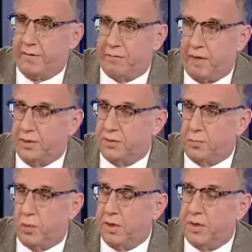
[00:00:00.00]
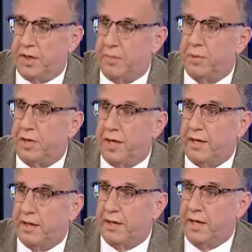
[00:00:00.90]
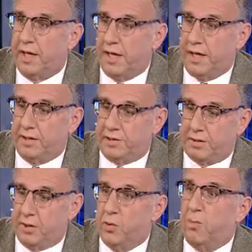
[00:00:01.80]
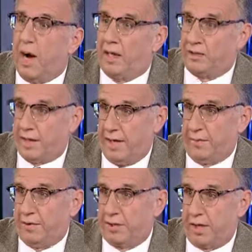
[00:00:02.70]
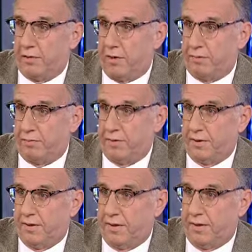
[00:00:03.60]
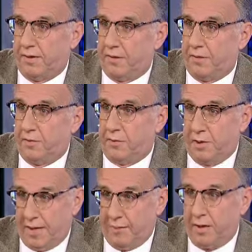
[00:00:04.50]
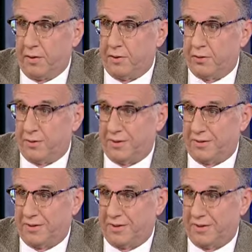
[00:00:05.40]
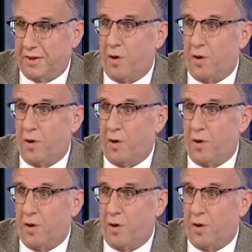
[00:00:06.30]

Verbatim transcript: friends, and one thing in particular is the new box that you have to check off. For? Do you have health insurance? Obamacare.